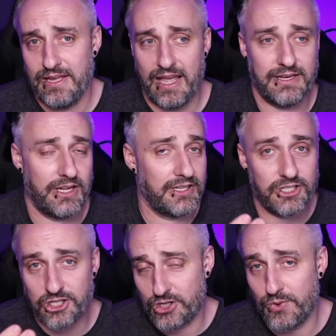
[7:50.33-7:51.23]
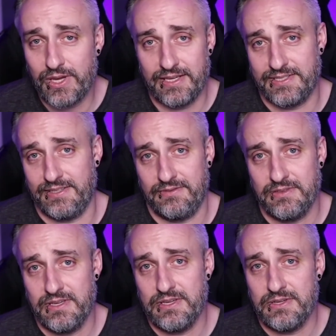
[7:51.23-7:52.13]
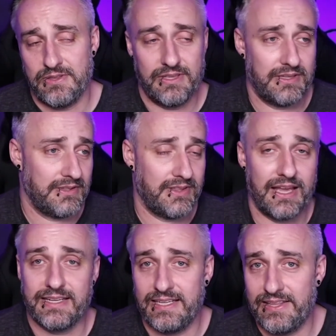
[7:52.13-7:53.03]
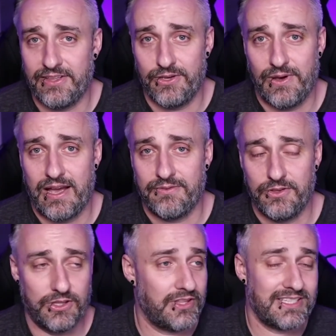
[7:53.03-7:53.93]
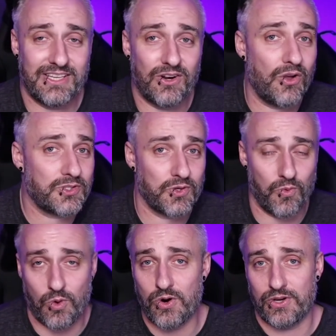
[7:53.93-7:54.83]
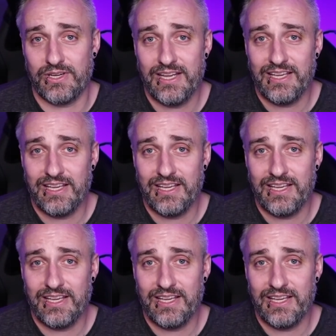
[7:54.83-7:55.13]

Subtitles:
And just showcasing the idea that you have. This could also work.